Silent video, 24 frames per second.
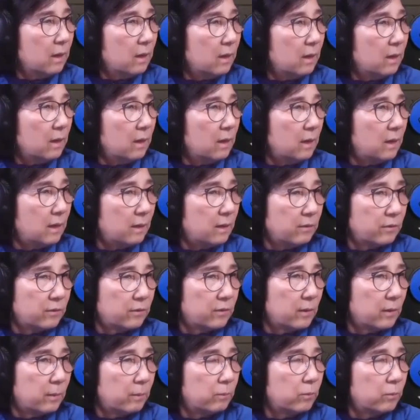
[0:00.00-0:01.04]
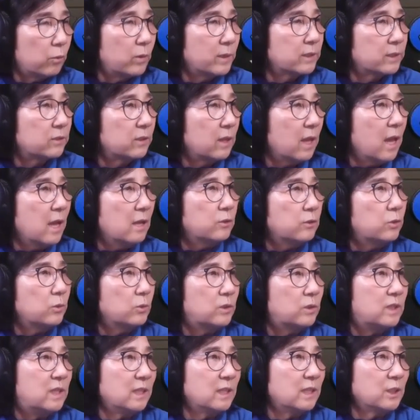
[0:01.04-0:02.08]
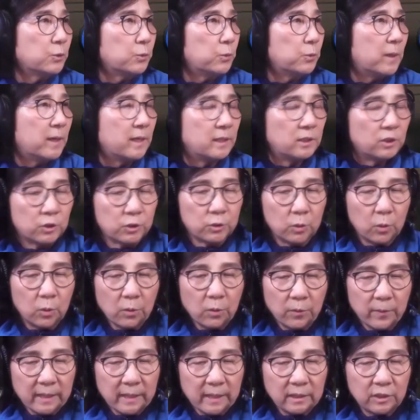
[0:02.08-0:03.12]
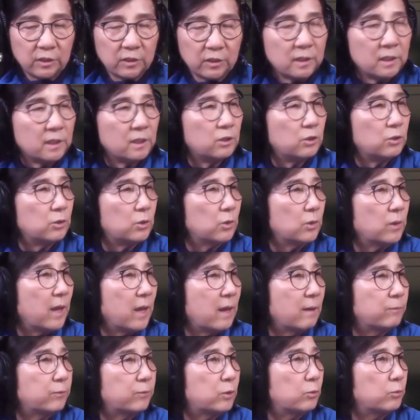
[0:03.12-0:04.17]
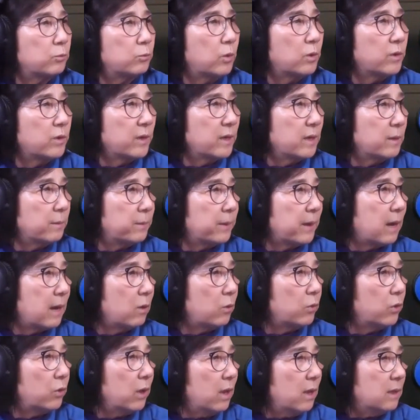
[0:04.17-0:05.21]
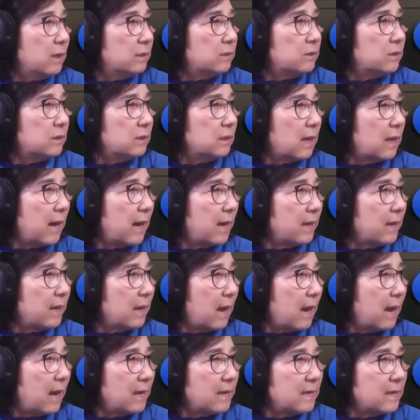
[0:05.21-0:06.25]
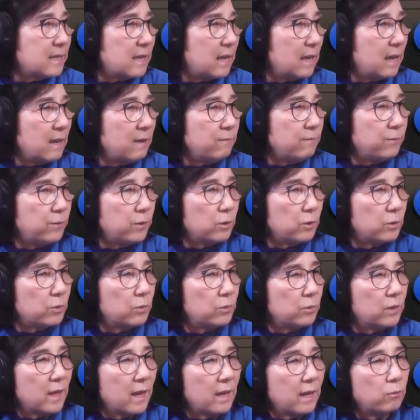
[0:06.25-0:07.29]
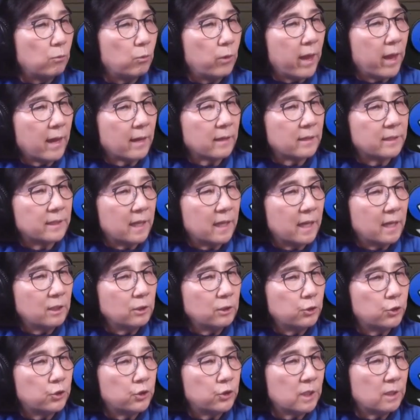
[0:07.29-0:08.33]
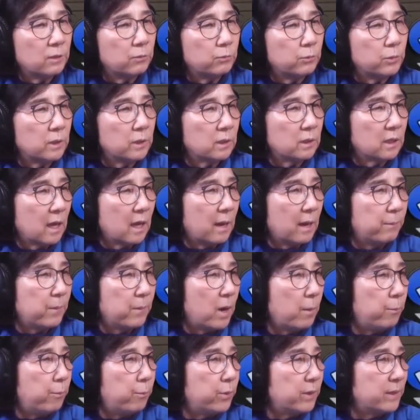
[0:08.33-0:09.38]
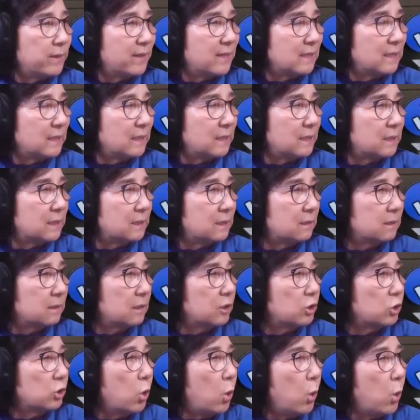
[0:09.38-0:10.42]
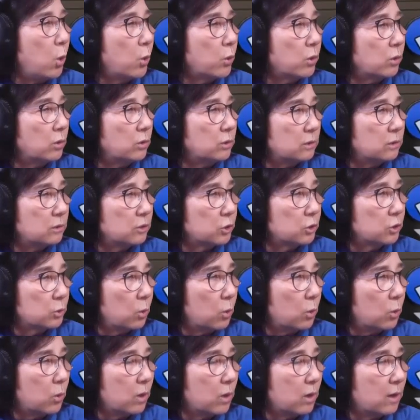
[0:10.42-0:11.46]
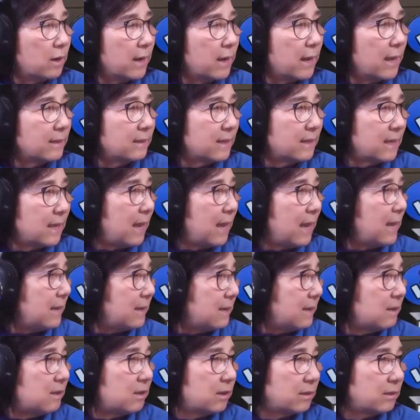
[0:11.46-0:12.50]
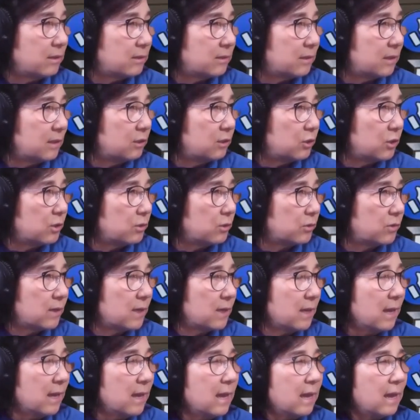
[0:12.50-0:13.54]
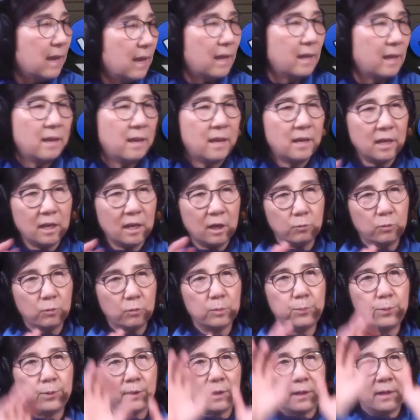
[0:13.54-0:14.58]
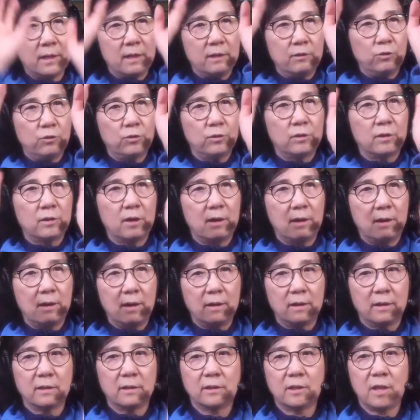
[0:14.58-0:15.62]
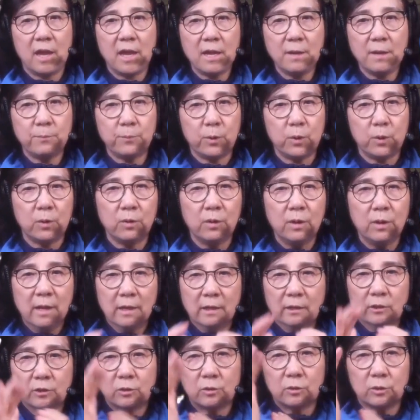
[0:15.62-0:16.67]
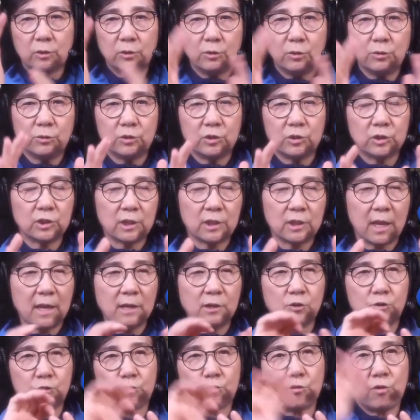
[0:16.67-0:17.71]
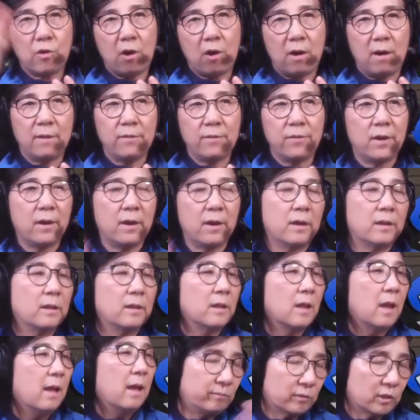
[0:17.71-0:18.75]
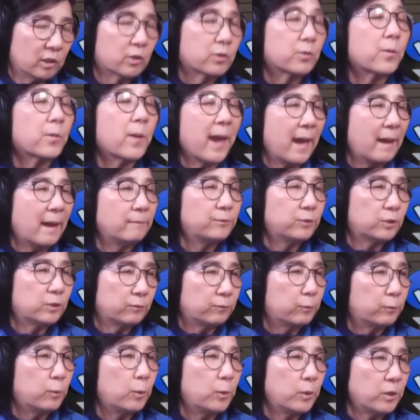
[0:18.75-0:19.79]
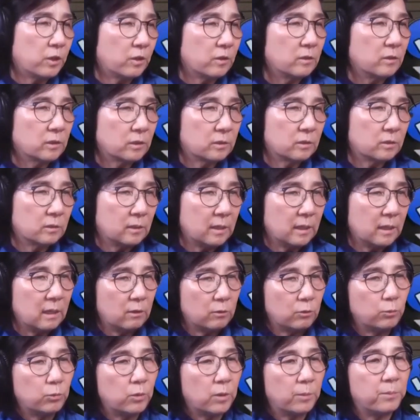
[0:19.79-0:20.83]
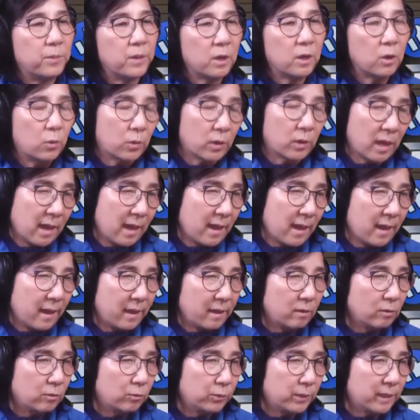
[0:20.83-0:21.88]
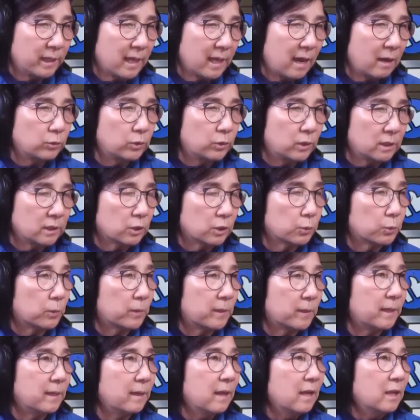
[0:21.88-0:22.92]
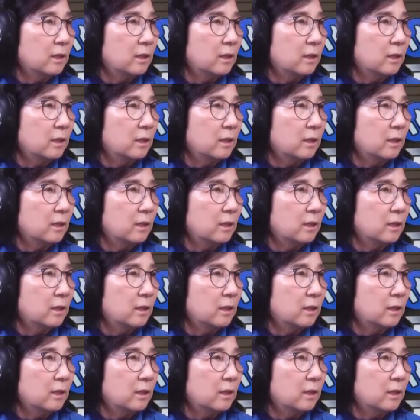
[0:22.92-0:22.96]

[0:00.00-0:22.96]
And then some questions. So this one, scoring sheet, you don't have to worry about. See, I gave you that Excel sheet will come up with this total score at the end. See, do you see? And then it will put it into the table. So you just can draw the graphs for you. So it will be okay without this one.